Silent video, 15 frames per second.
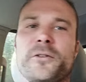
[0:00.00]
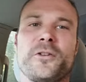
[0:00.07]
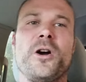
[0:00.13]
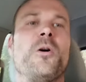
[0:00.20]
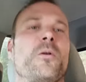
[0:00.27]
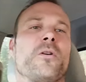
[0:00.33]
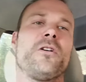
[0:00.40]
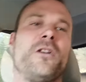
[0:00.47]

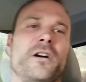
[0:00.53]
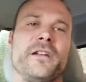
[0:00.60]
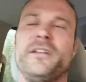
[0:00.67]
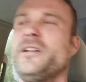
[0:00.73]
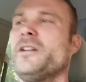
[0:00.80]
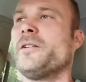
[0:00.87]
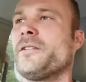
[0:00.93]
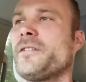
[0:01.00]
going on.
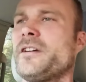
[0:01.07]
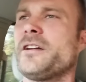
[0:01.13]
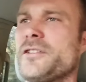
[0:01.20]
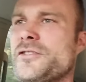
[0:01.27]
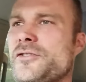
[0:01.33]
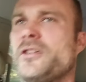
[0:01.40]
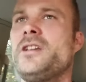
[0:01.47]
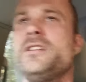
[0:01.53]
You know, it's kind of
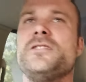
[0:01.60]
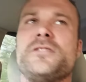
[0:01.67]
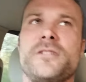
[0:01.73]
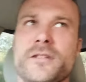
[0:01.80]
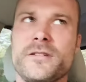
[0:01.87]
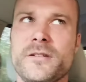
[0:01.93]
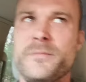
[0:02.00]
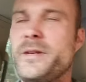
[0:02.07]
strange
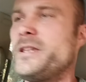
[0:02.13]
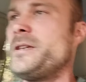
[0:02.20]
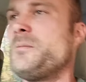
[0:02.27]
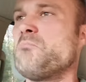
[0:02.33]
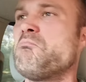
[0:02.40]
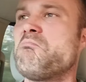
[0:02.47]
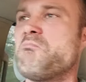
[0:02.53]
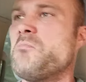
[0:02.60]
just to be
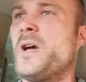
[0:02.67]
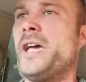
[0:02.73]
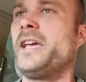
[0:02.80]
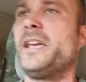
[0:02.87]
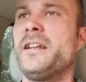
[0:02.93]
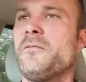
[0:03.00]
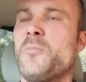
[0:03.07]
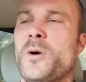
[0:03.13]

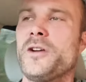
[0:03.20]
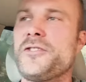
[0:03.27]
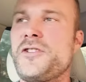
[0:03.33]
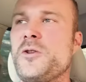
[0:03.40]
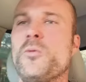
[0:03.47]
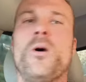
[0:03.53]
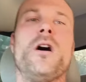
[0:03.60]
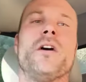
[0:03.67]
hanging where
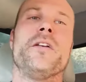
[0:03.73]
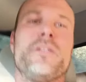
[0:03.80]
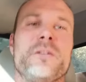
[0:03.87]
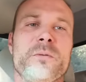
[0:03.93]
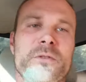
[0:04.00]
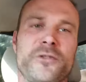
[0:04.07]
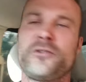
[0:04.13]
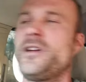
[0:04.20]
she was. It
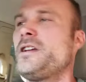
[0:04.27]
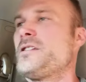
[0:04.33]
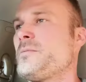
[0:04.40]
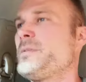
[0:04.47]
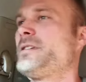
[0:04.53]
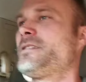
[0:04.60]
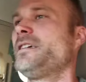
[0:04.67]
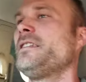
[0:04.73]
was strange to
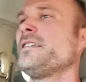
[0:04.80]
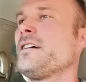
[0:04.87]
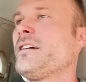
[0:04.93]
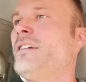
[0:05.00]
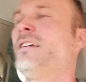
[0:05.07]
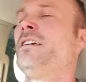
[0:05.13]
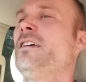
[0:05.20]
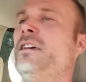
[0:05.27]
be sitting there.
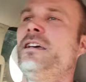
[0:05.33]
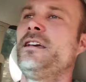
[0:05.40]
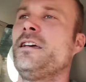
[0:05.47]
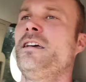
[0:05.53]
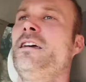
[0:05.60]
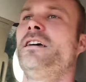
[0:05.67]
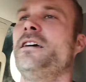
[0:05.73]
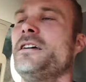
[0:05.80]

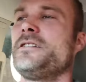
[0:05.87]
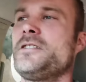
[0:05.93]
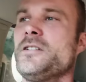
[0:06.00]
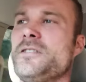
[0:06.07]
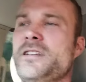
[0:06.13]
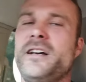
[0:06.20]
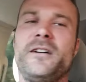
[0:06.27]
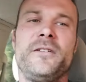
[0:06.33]

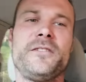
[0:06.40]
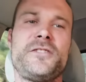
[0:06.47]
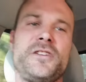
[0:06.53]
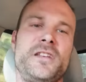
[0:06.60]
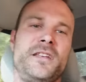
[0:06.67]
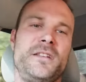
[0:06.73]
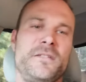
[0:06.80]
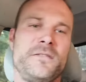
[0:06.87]
Turns out
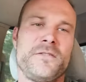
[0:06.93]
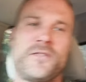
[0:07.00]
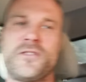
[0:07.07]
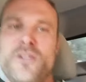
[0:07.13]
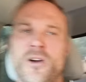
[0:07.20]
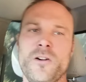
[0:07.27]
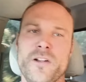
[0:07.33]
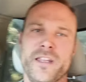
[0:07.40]
she
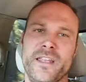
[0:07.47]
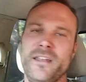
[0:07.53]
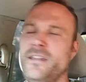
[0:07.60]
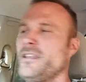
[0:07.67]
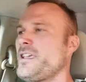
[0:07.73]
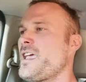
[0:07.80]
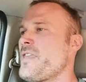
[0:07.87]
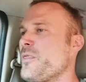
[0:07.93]

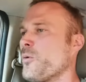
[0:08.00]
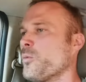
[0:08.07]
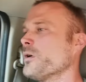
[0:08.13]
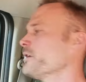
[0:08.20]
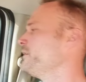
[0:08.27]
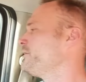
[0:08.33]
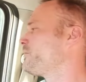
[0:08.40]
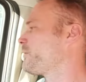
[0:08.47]
started in the
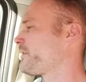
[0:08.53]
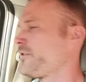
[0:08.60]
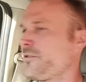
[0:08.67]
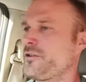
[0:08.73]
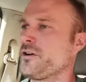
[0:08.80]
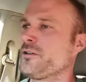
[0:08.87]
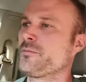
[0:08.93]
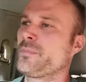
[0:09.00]
woods with her
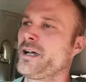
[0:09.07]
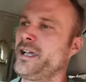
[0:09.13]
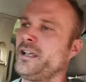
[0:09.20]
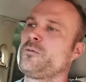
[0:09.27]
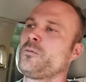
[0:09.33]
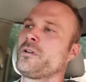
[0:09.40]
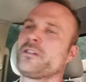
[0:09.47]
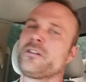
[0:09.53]
dirt
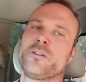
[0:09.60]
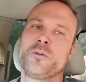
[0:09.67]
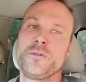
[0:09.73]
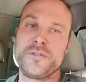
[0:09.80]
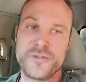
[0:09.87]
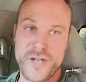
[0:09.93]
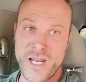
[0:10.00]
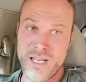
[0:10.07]
bike with a
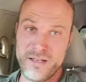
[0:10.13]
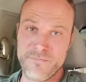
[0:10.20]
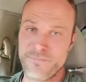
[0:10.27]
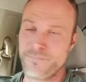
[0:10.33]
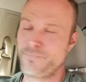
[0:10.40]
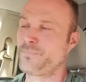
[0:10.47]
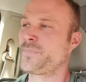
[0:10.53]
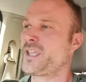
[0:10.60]
loose chain
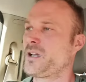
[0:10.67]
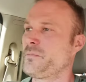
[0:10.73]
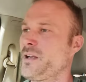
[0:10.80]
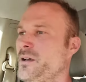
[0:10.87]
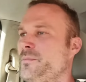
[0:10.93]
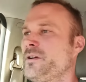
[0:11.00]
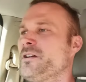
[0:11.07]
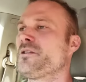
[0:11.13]
coming
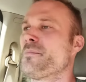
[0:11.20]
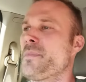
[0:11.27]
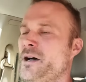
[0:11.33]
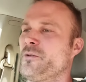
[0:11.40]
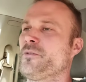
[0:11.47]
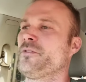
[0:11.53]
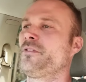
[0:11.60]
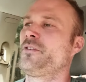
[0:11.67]
up here in the
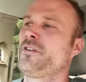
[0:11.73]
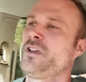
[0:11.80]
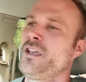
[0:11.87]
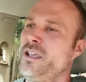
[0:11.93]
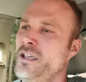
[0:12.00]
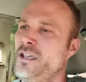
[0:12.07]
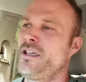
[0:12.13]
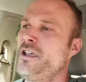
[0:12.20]
mountains.
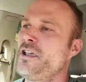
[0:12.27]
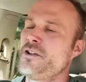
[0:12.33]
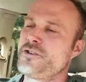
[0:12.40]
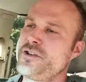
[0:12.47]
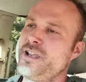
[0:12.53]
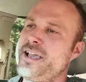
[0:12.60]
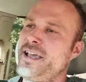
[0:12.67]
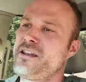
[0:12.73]

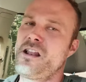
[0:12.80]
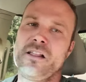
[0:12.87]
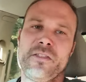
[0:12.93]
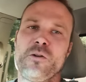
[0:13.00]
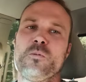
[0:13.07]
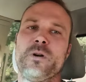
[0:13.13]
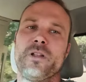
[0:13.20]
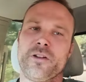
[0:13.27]
She had
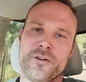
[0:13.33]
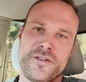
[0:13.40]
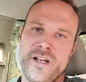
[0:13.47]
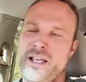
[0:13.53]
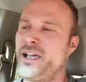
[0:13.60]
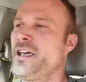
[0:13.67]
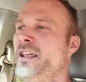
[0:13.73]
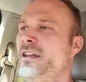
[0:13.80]
nothing with her. She
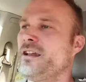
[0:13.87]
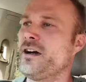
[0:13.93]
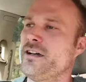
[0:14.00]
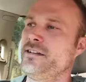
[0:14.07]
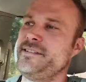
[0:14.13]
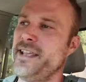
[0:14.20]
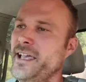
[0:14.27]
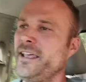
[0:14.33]
had a
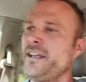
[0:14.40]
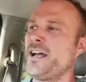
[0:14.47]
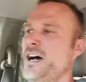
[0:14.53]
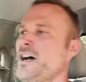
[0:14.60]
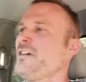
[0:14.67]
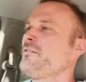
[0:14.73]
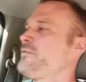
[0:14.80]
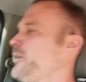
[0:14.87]
dead
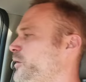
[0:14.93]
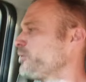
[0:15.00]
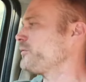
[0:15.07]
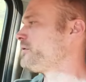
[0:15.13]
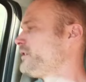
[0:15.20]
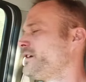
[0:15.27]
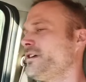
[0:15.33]
iPhone,